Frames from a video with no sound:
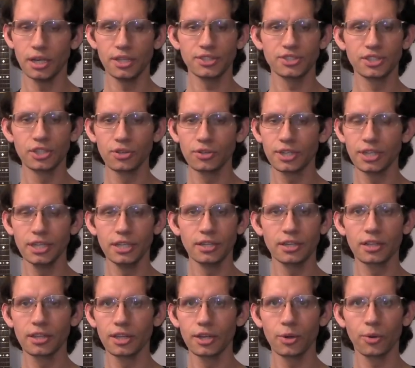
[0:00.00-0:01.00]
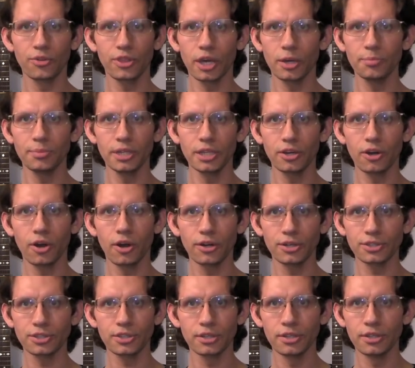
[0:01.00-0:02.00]
silky and clear without being
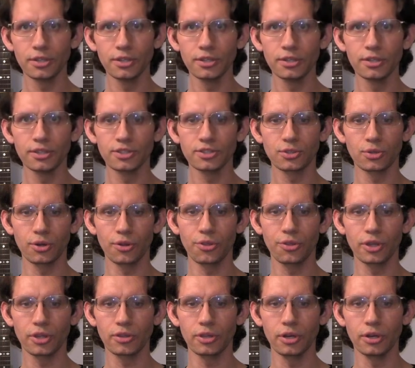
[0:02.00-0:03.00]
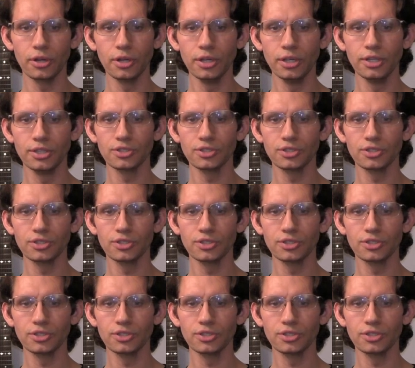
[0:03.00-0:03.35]
harsh sort of thing there.